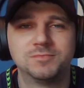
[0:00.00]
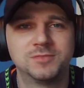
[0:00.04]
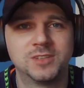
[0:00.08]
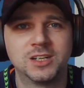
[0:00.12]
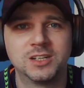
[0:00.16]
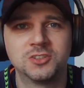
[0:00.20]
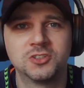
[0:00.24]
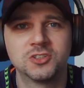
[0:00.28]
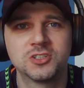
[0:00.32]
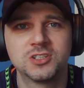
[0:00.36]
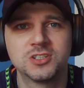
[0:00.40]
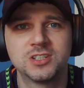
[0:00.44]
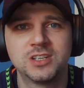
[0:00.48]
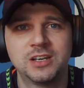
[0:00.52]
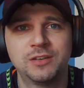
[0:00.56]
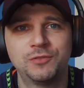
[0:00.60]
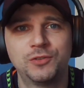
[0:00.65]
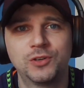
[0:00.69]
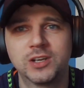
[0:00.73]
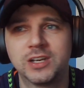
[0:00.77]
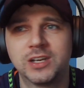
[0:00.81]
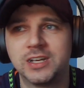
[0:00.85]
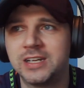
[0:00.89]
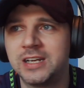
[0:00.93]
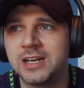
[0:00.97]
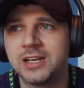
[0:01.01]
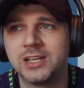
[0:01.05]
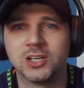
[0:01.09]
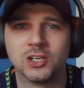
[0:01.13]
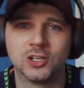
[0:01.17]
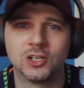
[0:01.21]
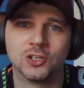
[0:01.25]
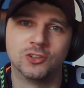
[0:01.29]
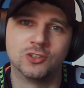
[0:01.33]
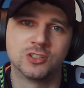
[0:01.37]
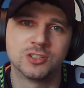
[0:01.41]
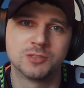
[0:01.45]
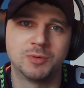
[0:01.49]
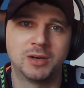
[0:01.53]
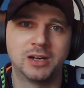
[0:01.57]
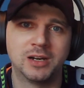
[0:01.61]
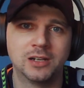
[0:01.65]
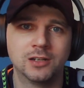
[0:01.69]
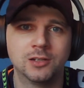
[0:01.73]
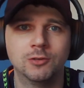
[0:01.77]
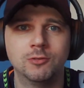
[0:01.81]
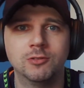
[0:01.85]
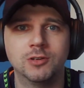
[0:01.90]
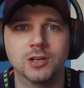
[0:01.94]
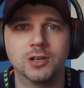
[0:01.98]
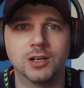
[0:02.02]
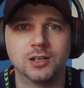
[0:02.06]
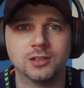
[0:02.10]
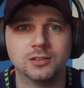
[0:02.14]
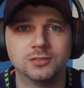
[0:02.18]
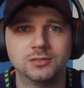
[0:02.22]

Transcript: Don't just say fucking area codes by Luda.